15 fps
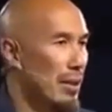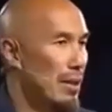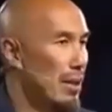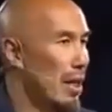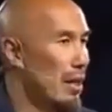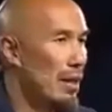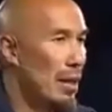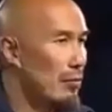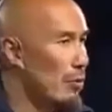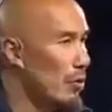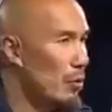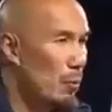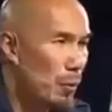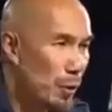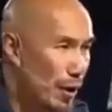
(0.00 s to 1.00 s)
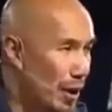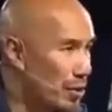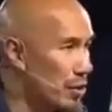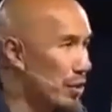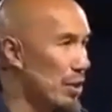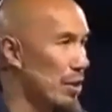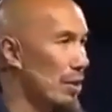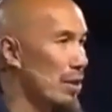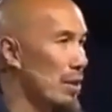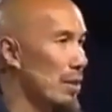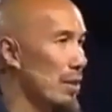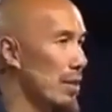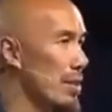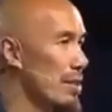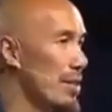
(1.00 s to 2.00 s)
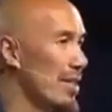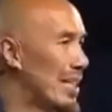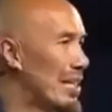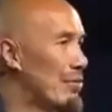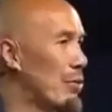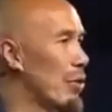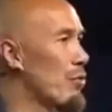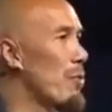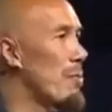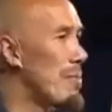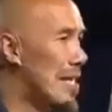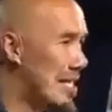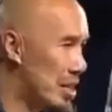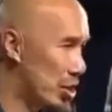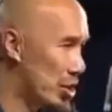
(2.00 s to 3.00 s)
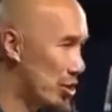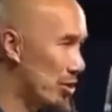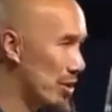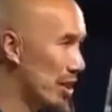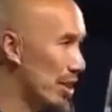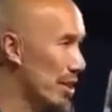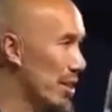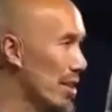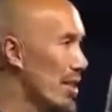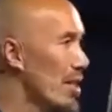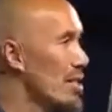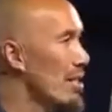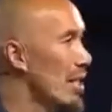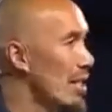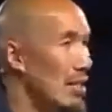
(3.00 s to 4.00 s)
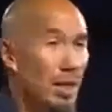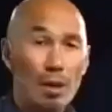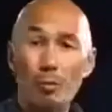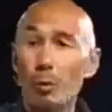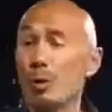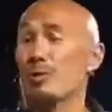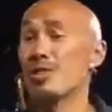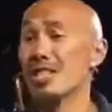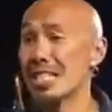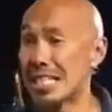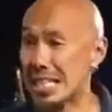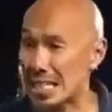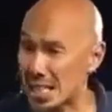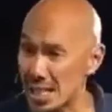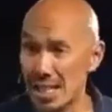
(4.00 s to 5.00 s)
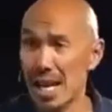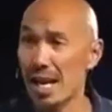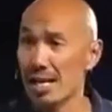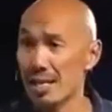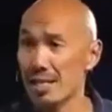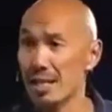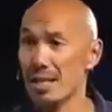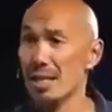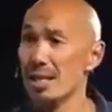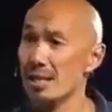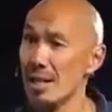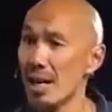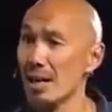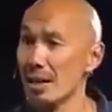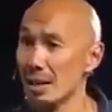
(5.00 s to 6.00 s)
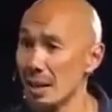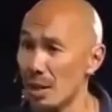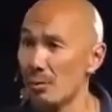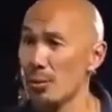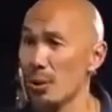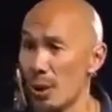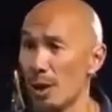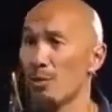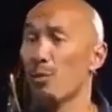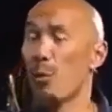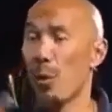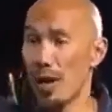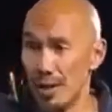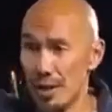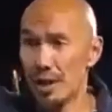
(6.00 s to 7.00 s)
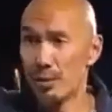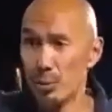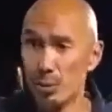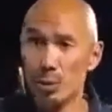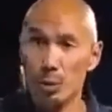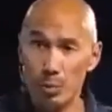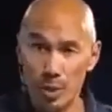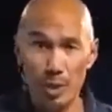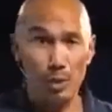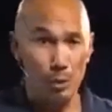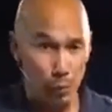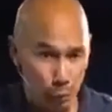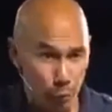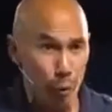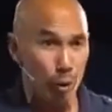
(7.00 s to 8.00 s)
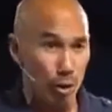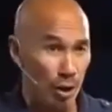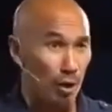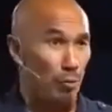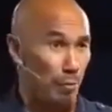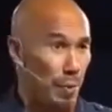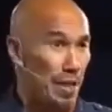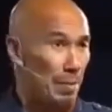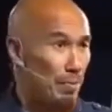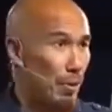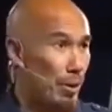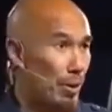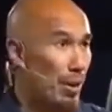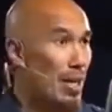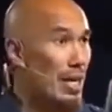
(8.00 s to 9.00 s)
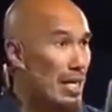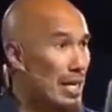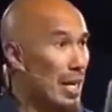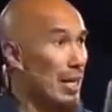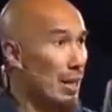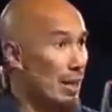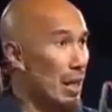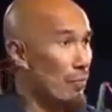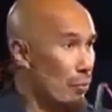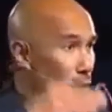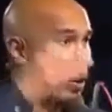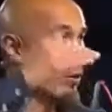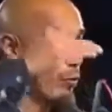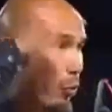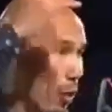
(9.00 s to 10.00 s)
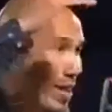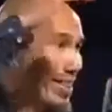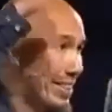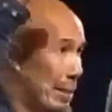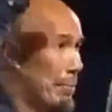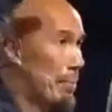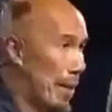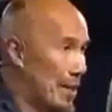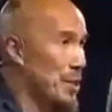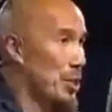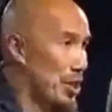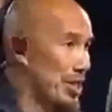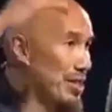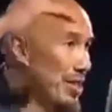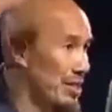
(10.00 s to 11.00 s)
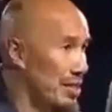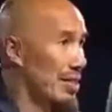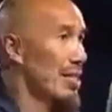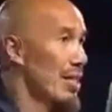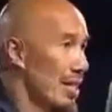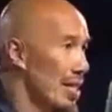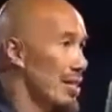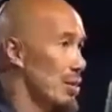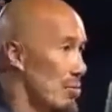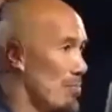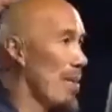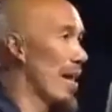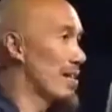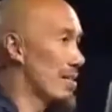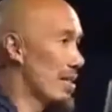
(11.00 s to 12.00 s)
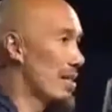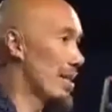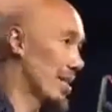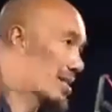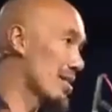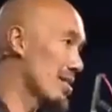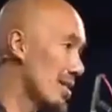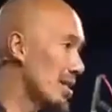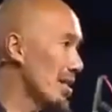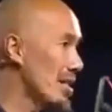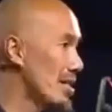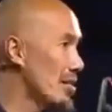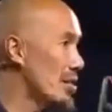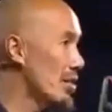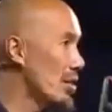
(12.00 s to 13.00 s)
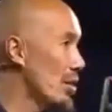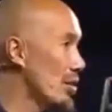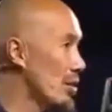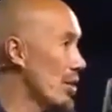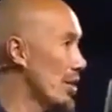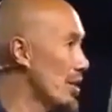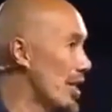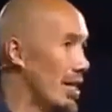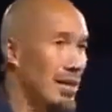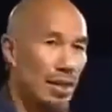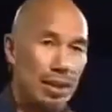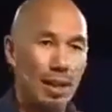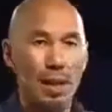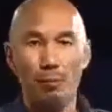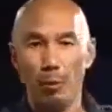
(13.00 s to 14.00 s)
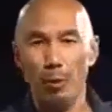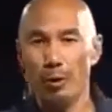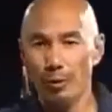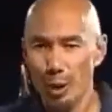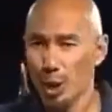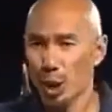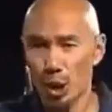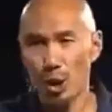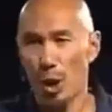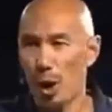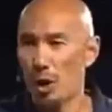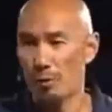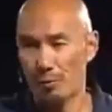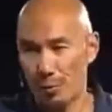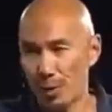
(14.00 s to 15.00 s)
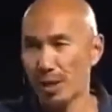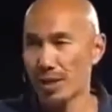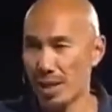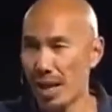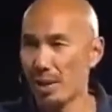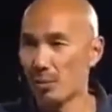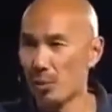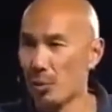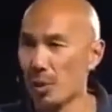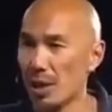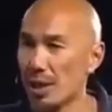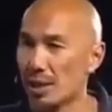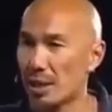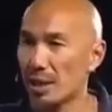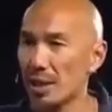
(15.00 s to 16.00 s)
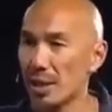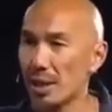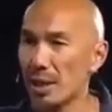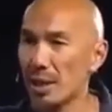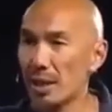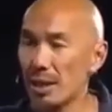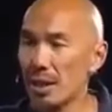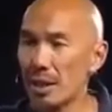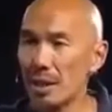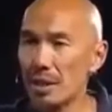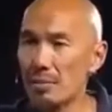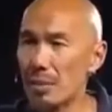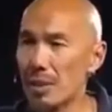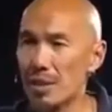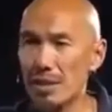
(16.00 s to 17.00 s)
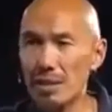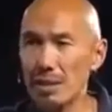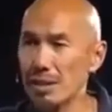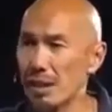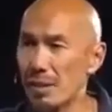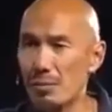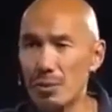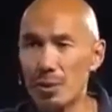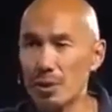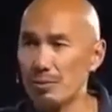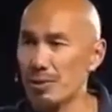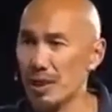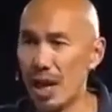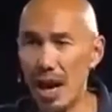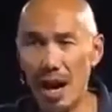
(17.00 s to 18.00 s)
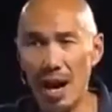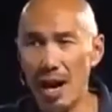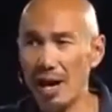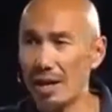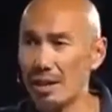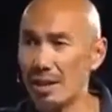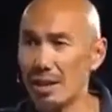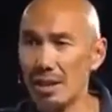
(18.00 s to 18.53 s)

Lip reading: not a lover of pleasure, not just a lover of ministry, not a lover of success, not a lover of when the room is full of people, not a lover of when the budget is met and exceeds, and not a lover of a good offering that week, but just a lover of God,